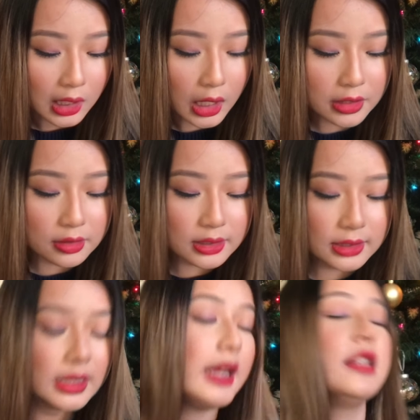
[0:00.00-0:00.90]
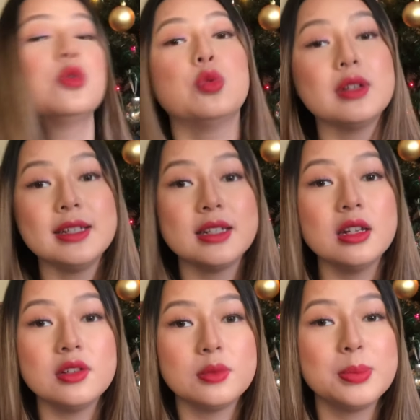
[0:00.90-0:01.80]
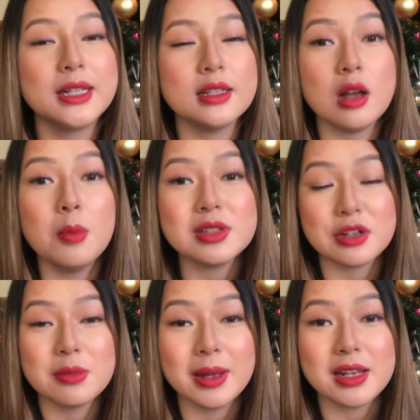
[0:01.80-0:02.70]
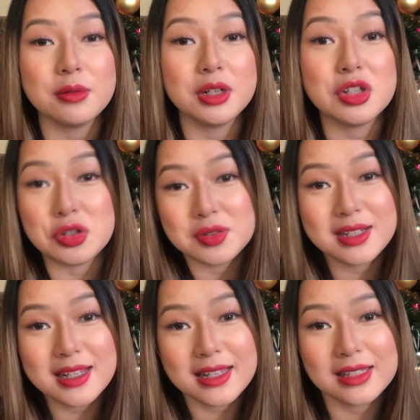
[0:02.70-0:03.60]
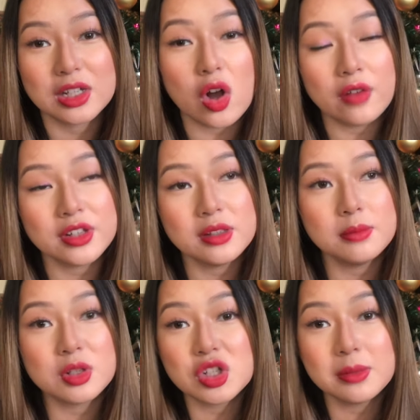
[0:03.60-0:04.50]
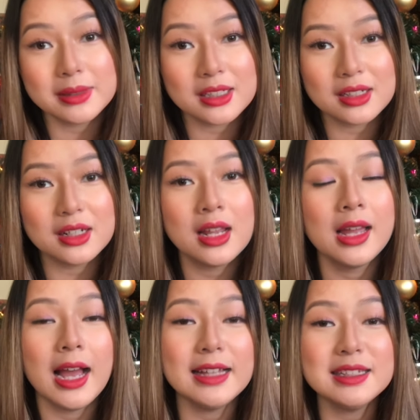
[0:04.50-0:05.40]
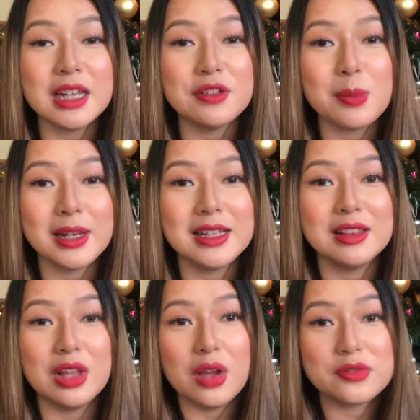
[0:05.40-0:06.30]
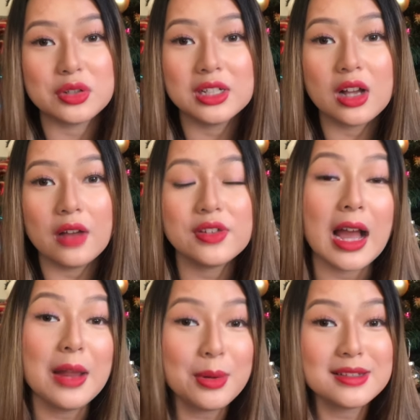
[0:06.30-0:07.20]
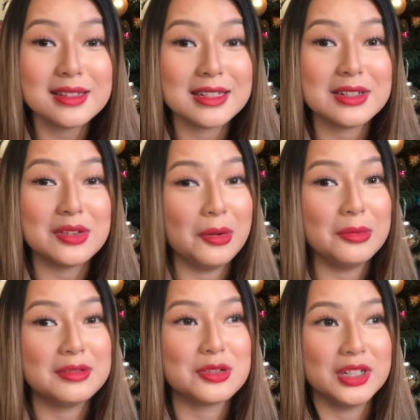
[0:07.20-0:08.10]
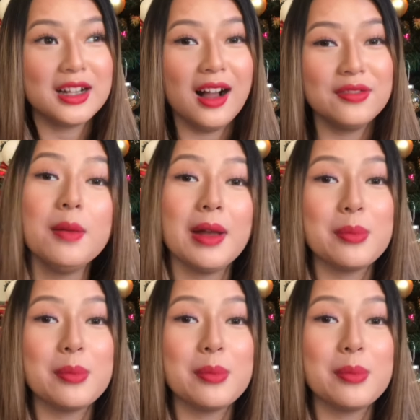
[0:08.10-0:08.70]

Another thing that is really good because almost everybody would use it is a coffee machine maker. I think everybody loves drinking coffee. I personally don't drink coffee. My